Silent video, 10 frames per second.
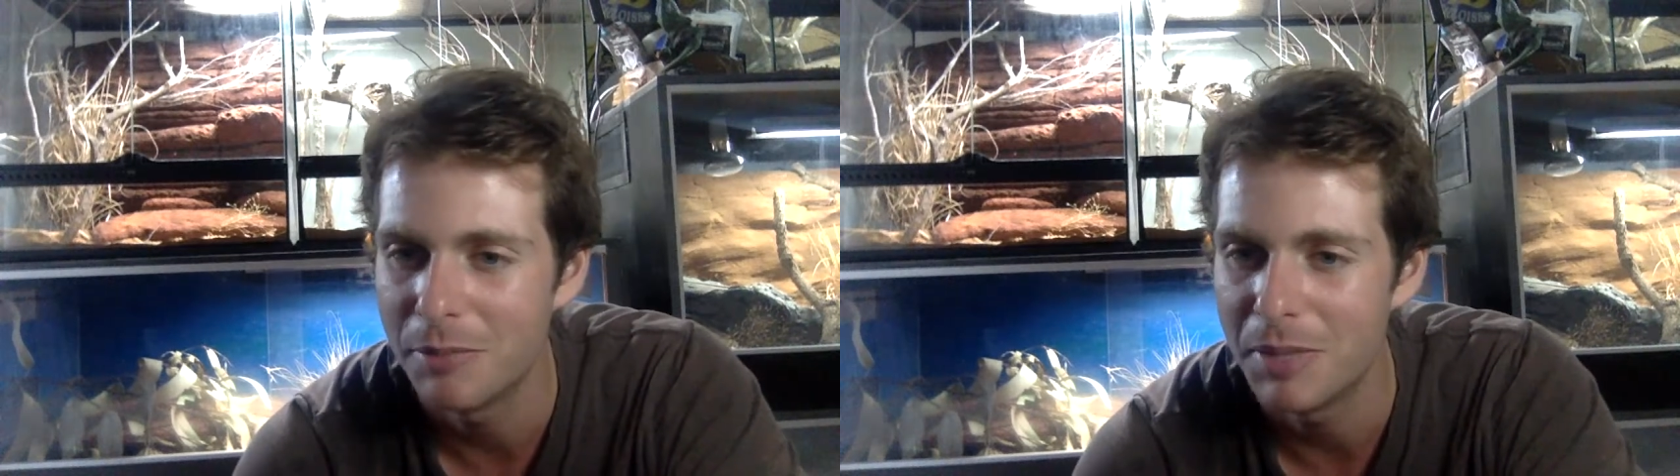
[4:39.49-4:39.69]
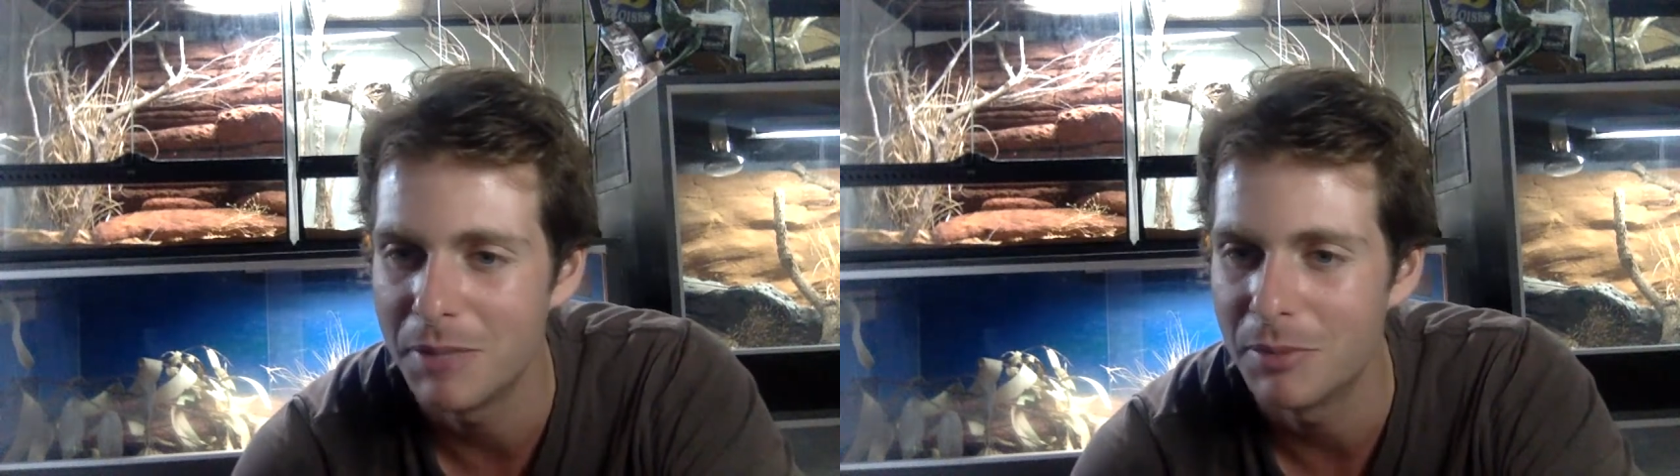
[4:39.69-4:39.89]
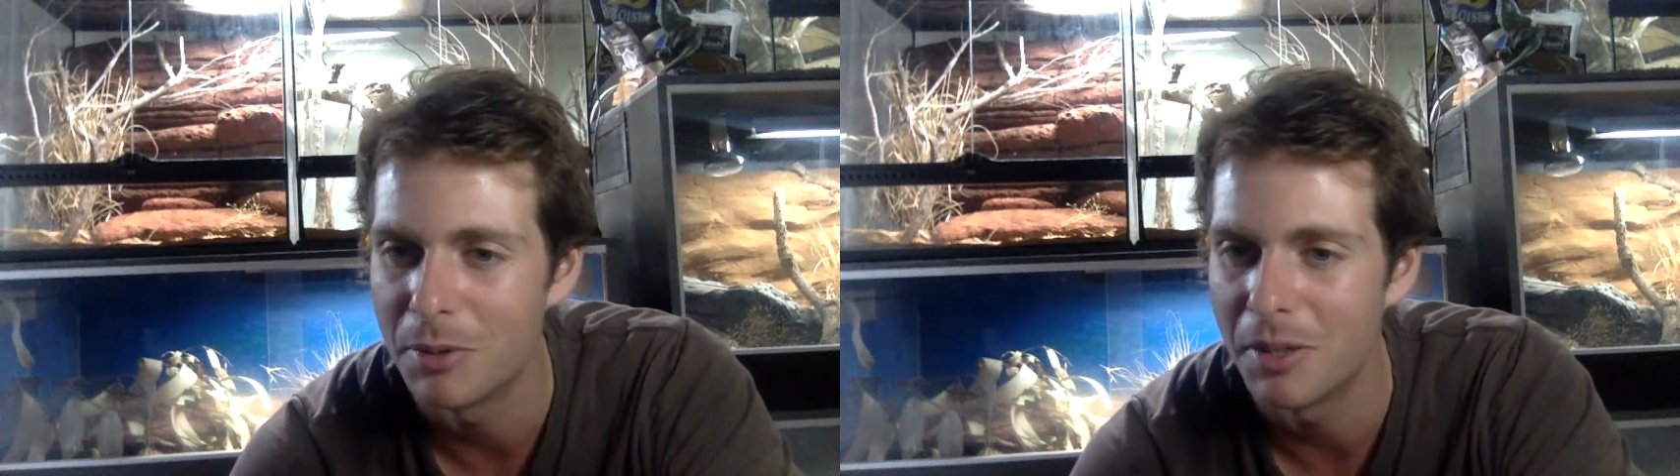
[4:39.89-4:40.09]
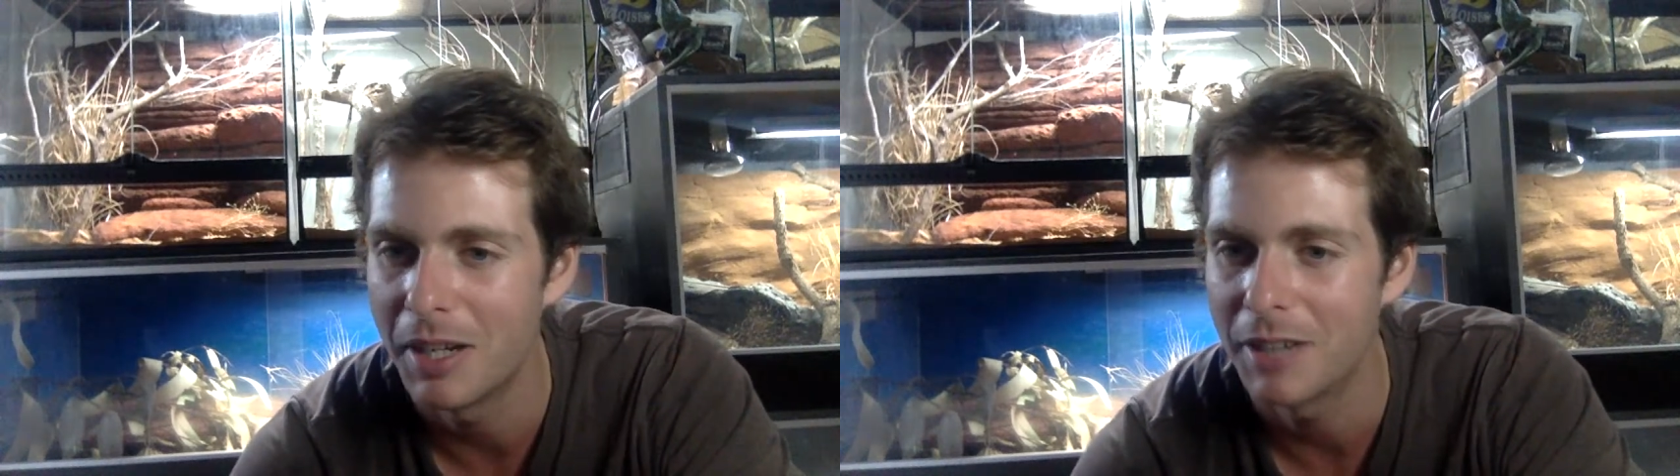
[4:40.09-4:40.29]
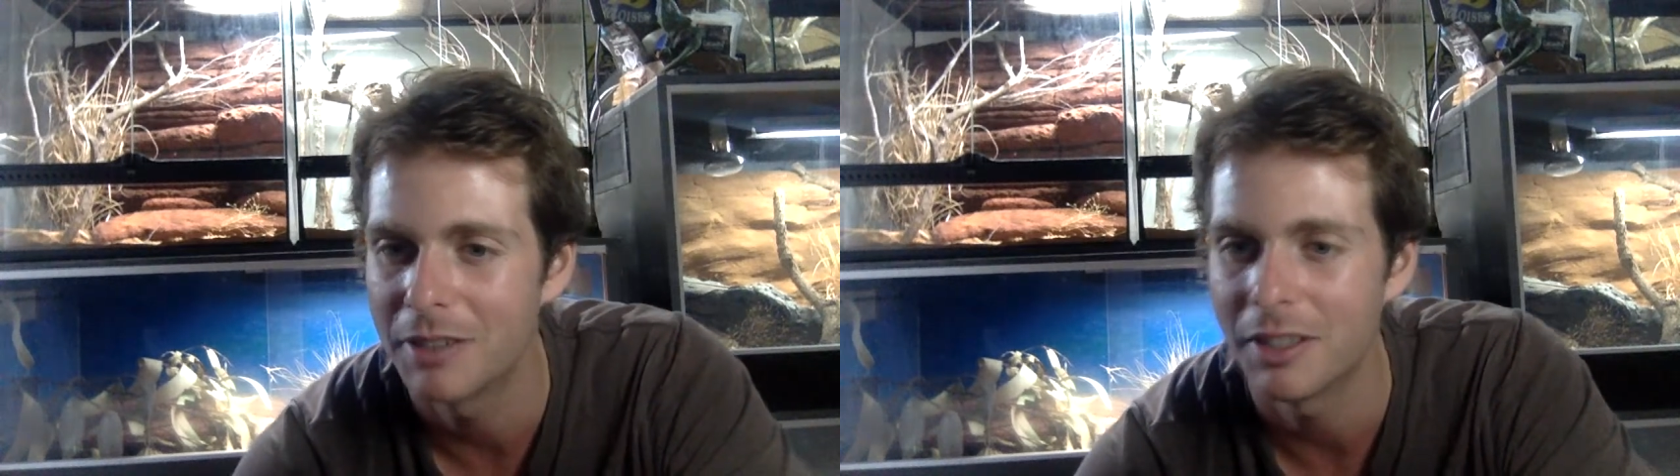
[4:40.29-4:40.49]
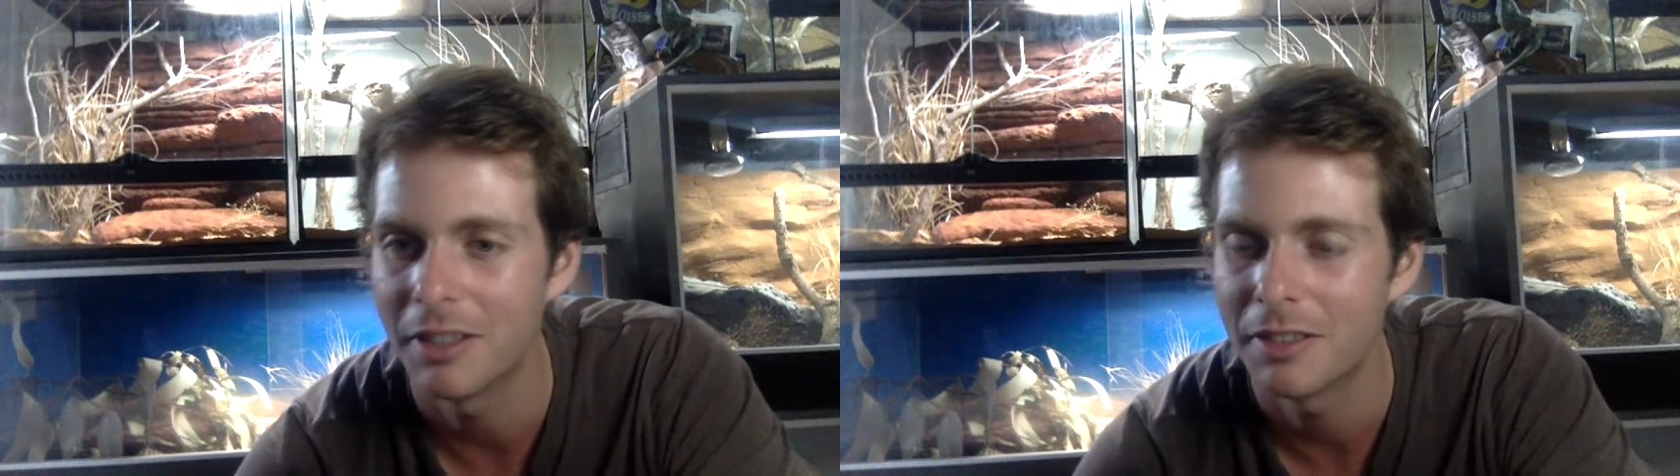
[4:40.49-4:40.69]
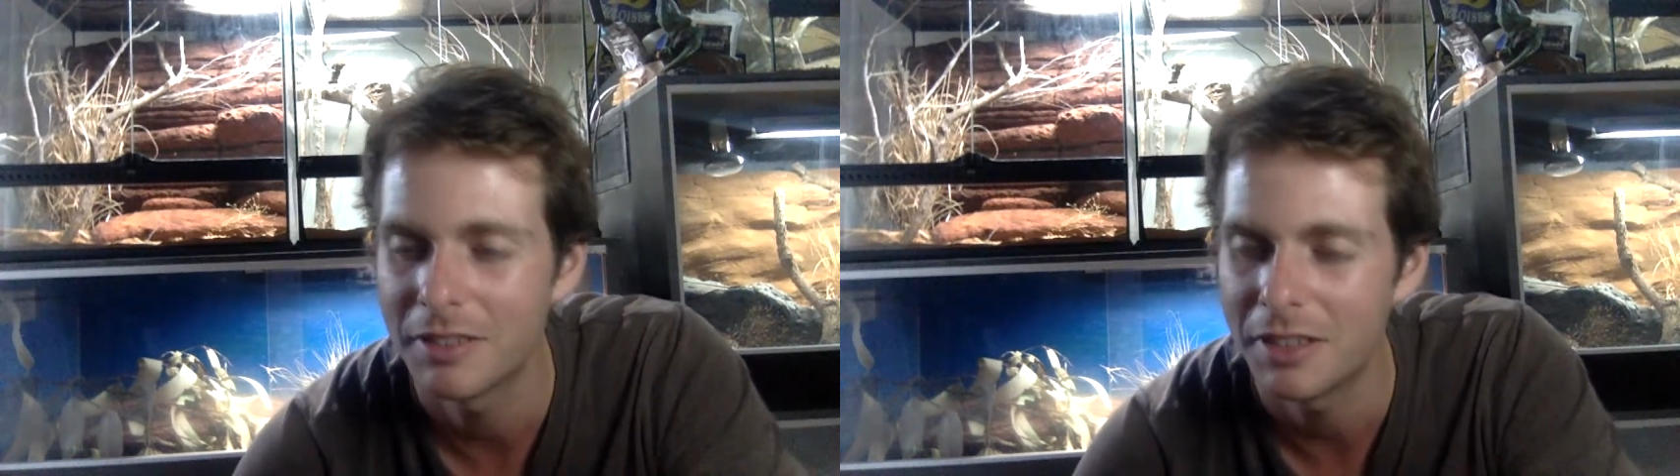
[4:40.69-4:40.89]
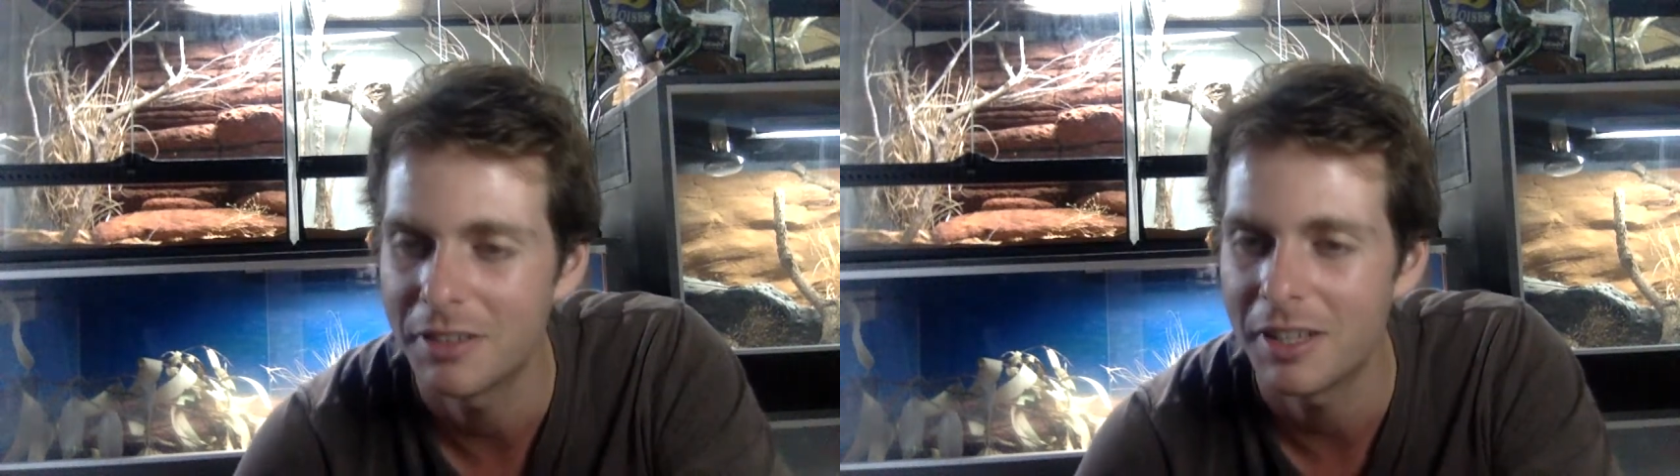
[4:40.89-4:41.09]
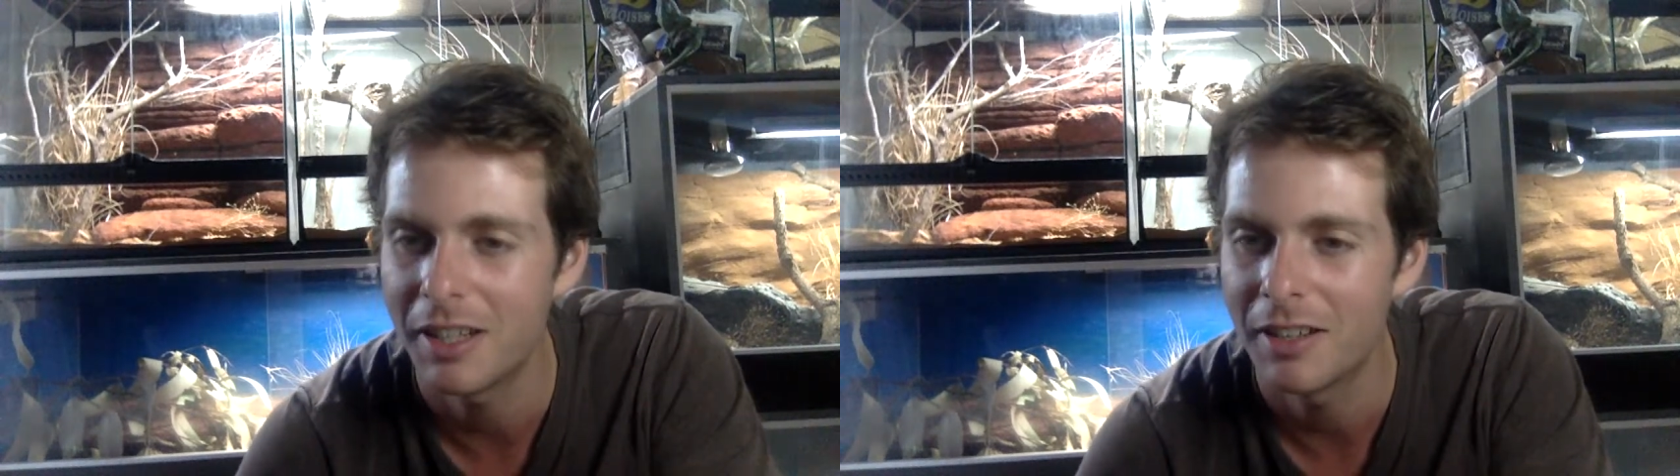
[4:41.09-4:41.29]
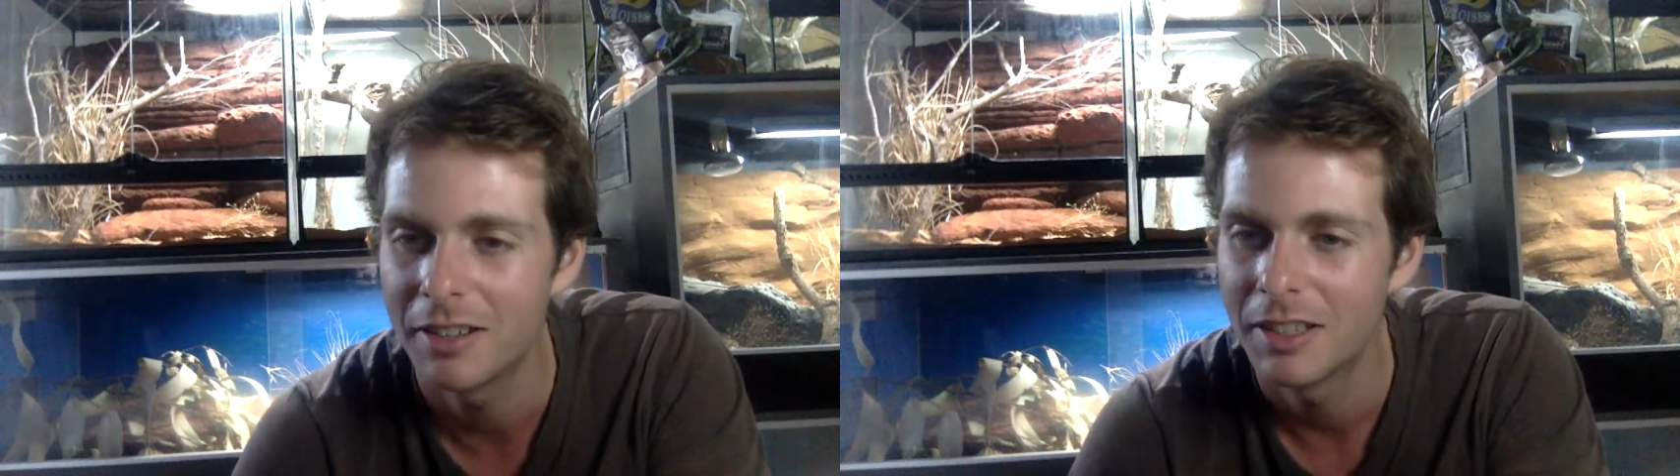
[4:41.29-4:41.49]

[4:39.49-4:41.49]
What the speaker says: being born an hour ago. They don't care.